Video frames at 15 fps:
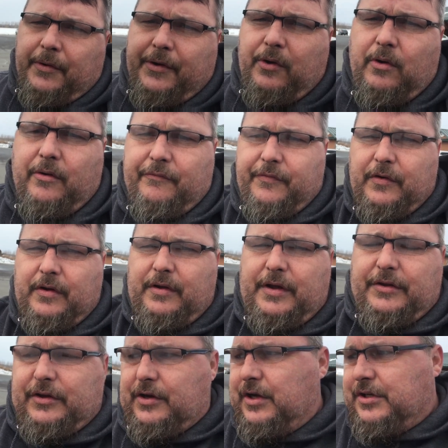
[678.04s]
we're doing. For
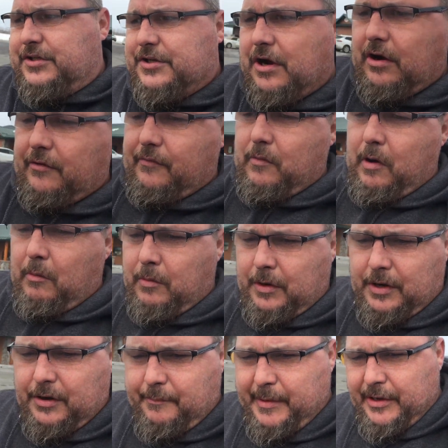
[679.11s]
It's a good start for what we're
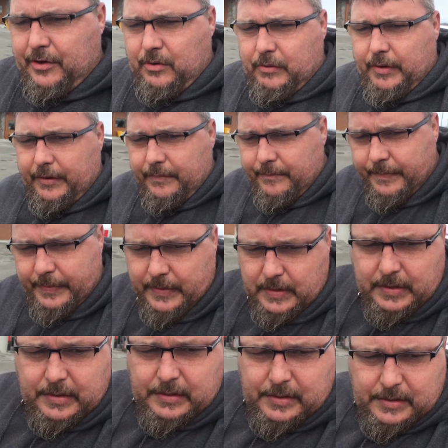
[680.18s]
going to be doing.
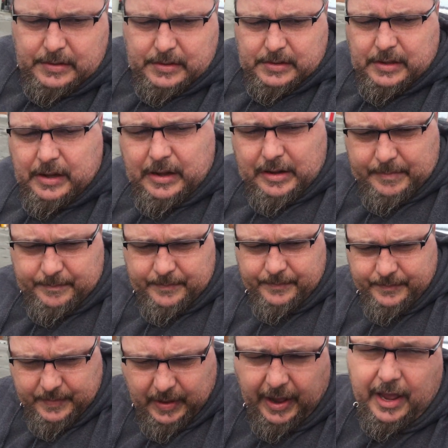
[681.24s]
Um,
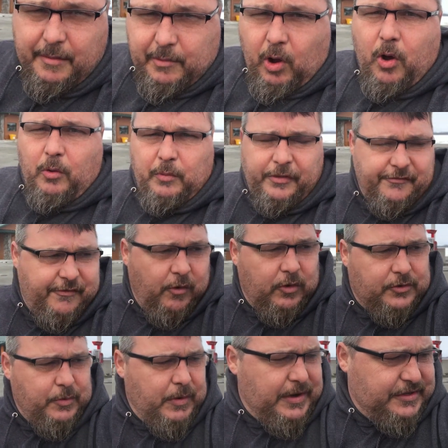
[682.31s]
I am going with the
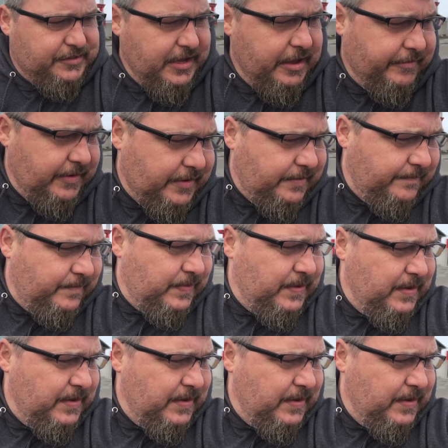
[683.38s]
427.